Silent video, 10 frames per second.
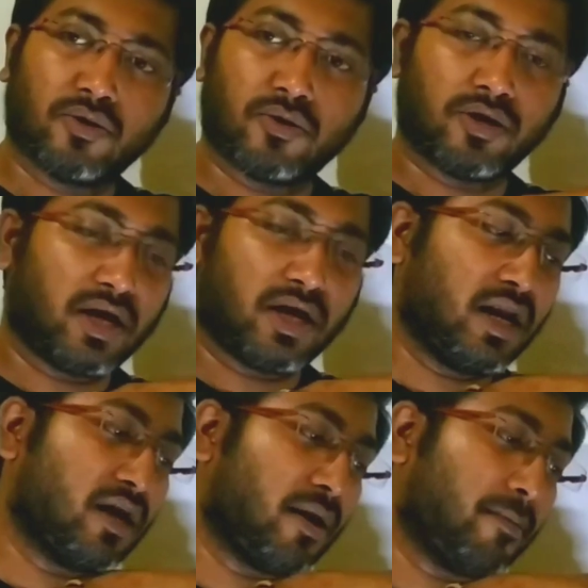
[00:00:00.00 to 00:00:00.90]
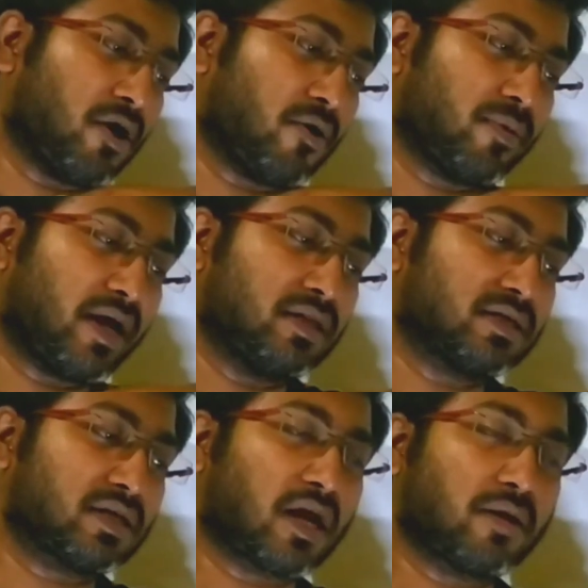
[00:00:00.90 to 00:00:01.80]
On n number of lines
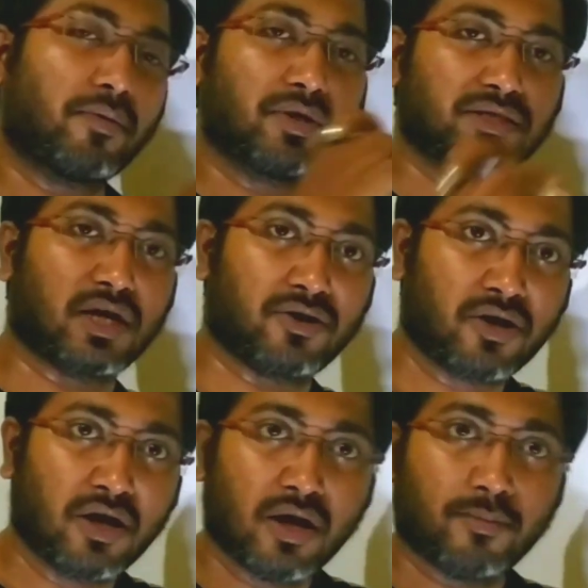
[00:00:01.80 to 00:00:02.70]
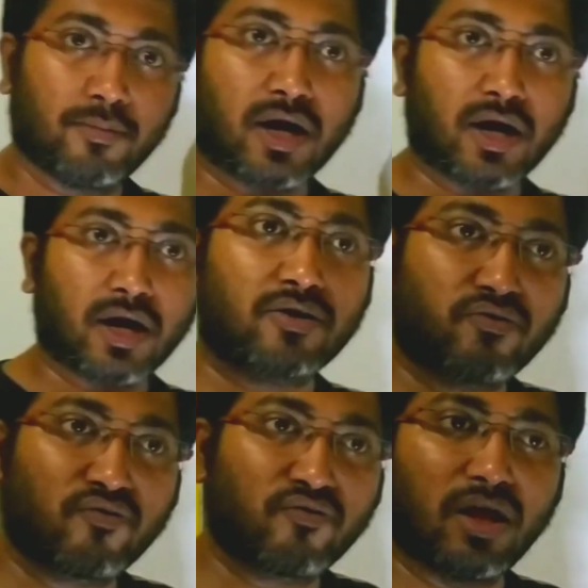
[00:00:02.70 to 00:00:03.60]
it can be measured. But
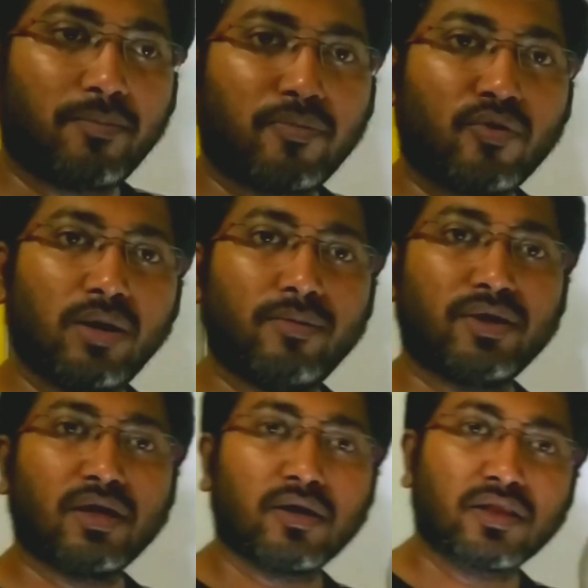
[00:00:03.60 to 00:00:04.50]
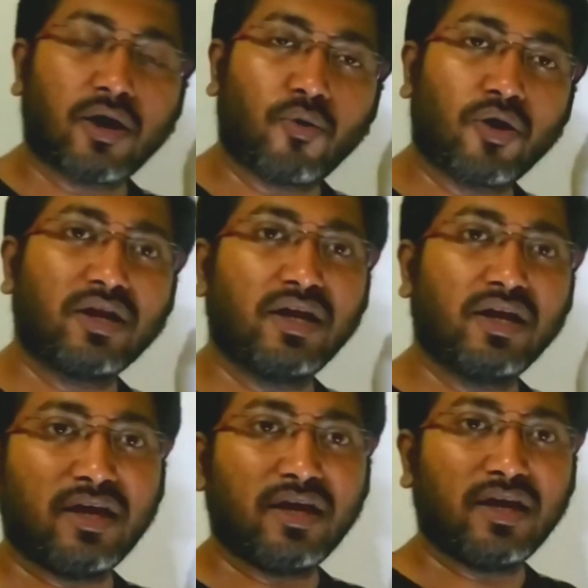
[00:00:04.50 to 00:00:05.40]
true dip will be the
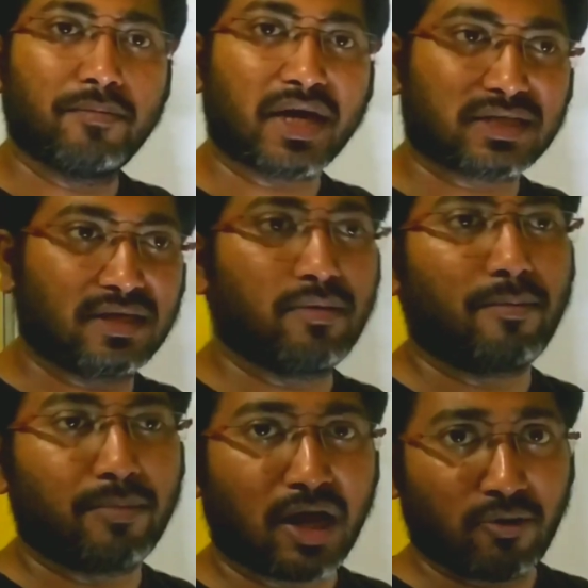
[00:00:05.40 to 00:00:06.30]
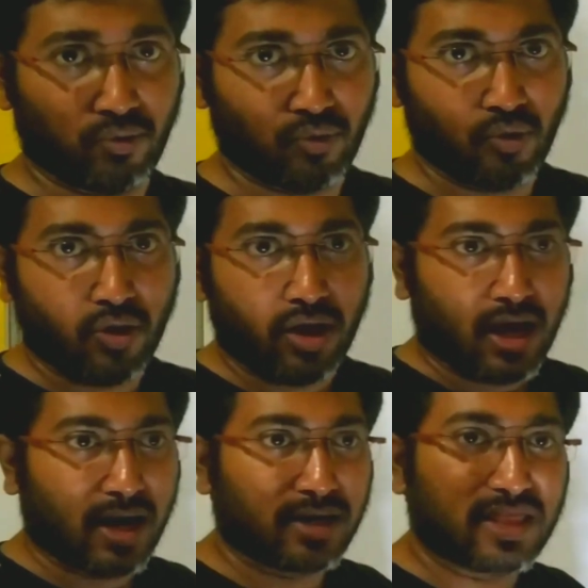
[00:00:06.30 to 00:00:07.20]
only maximum value,
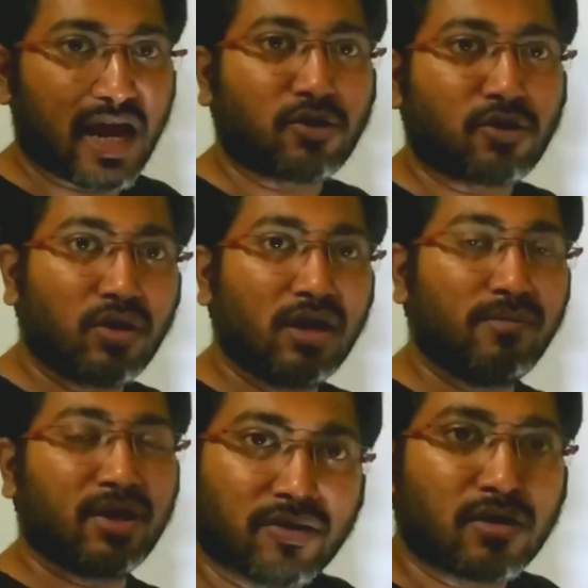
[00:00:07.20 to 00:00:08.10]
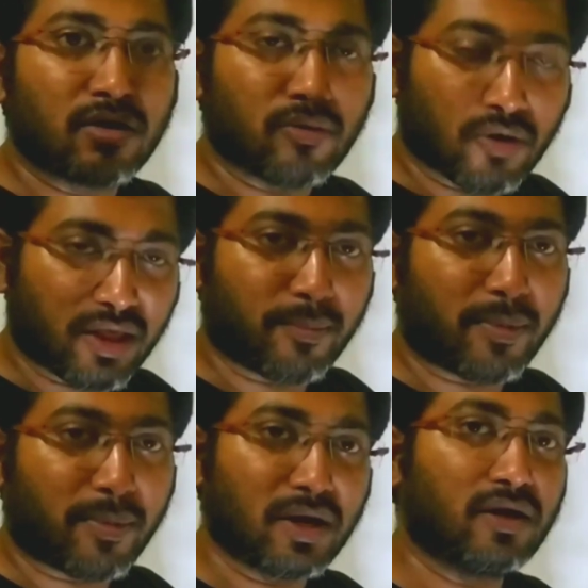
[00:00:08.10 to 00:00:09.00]
and that will be on the
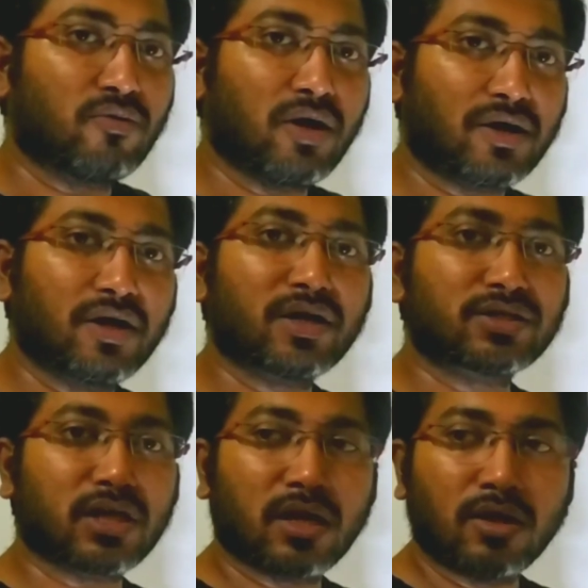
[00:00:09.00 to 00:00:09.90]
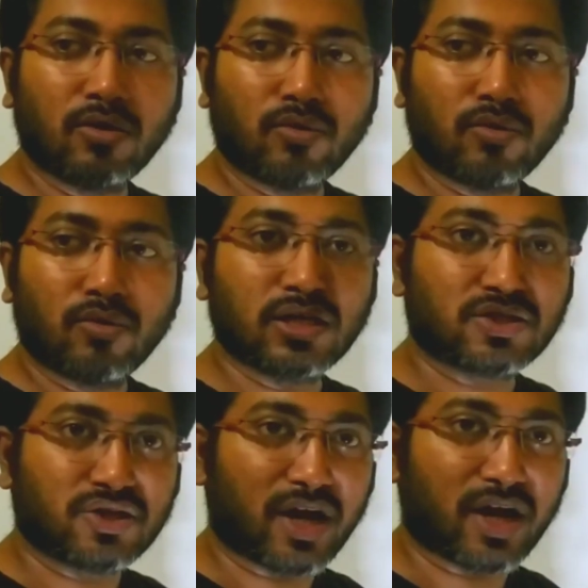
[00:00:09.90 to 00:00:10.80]
perpendicular direction with the
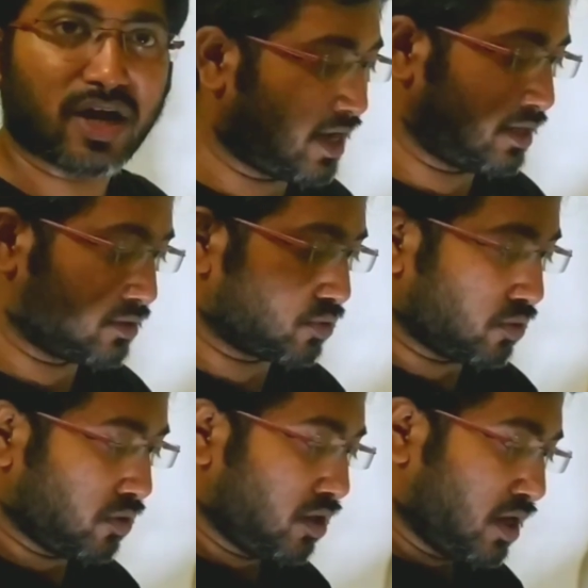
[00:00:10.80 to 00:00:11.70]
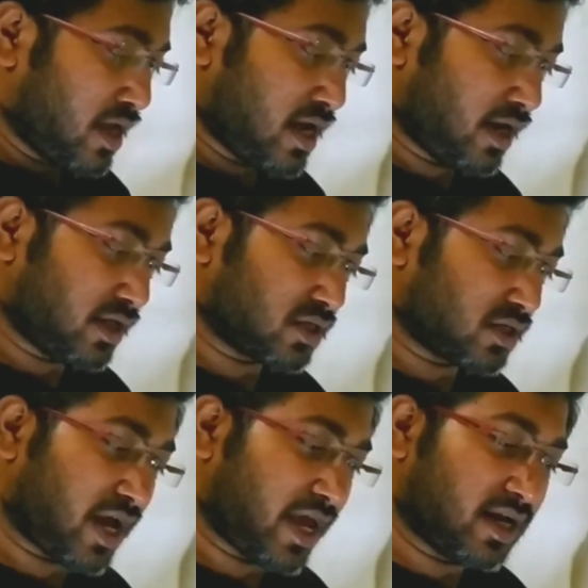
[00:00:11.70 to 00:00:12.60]
straight line. So here the
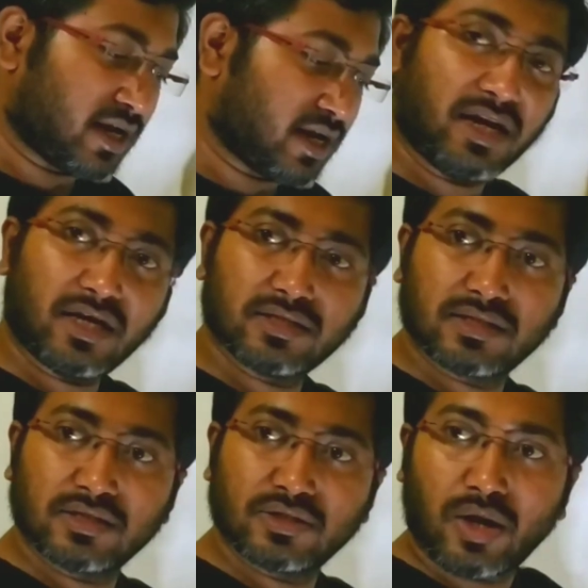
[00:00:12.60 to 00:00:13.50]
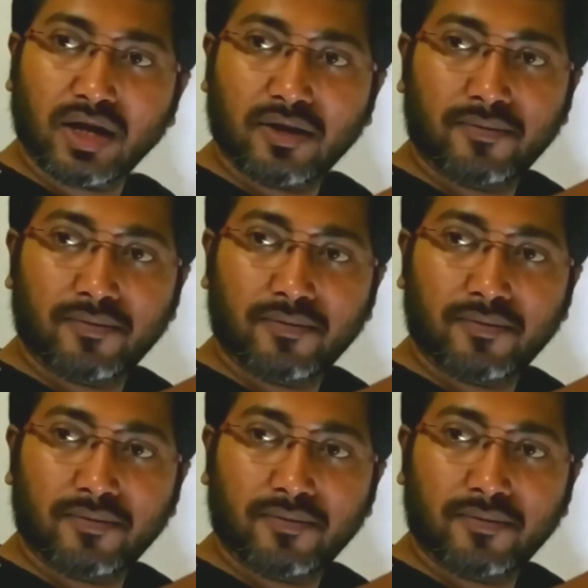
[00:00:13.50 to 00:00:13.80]
straight line is this one.